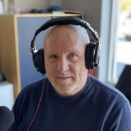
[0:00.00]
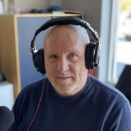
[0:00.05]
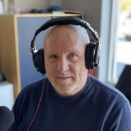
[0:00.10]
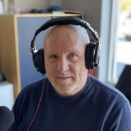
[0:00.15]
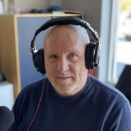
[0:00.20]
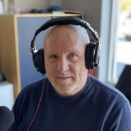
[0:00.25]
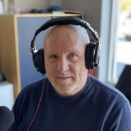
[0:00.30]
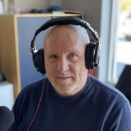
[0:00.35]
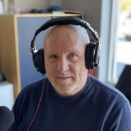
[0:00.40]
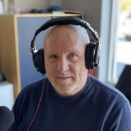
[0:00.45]

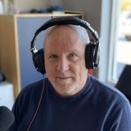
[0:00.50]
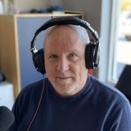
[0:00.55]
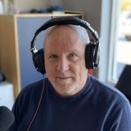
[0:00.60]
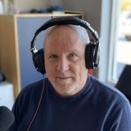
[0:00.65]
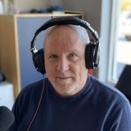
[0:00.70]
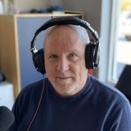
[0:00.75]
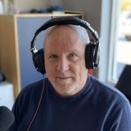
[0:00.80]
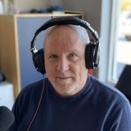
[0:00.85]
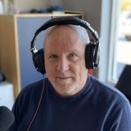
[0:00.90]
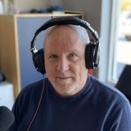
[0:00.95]

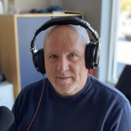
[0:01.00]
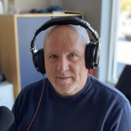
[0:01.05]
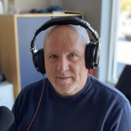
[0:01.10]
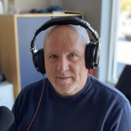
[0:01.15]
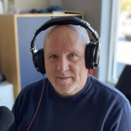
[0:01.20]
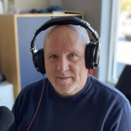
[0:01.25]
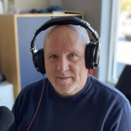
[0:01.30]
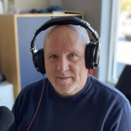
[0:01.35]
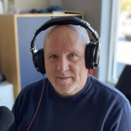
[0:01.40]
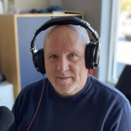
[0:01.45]

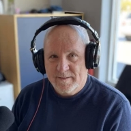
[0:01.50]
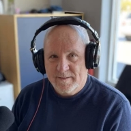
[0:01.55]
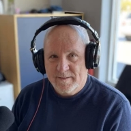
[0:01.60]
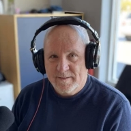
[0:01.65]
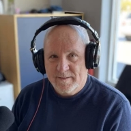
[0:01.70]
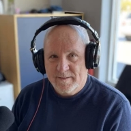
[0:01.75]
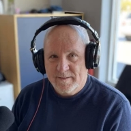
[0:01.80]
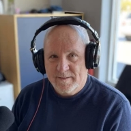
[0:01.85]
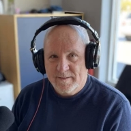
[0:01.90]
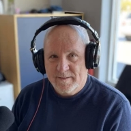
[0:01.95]

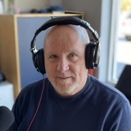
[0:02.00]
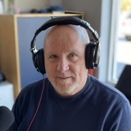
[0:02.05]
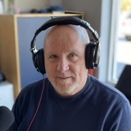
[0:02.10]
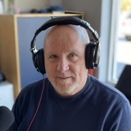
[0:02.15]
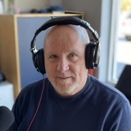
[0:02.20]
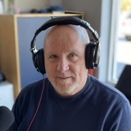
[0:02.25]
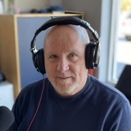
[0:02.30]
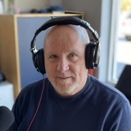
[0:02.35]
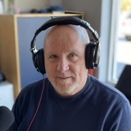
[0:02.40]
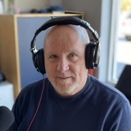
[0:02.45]

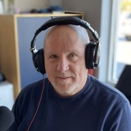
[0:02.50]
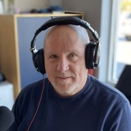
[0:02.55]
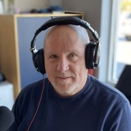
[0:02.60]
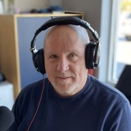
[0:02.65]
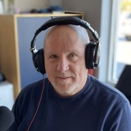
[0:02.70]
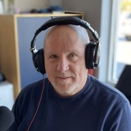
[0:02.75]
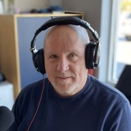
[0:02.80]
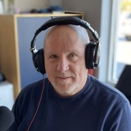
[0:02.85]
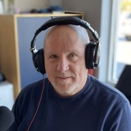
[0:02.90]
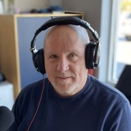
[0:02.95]

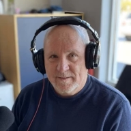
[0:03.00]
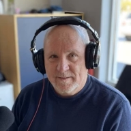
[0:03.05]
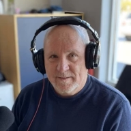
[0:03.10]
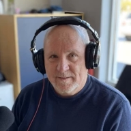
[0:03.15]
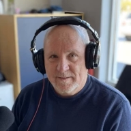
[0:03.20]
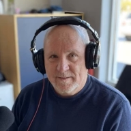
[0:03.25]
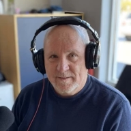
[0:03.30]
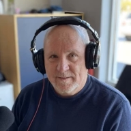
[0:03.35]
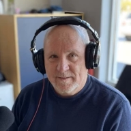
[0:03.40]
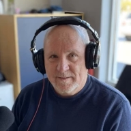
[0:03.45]

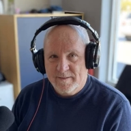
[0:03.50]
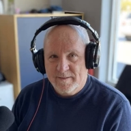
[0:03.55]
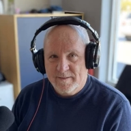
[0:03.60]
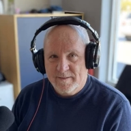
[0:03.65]
(no lip movement)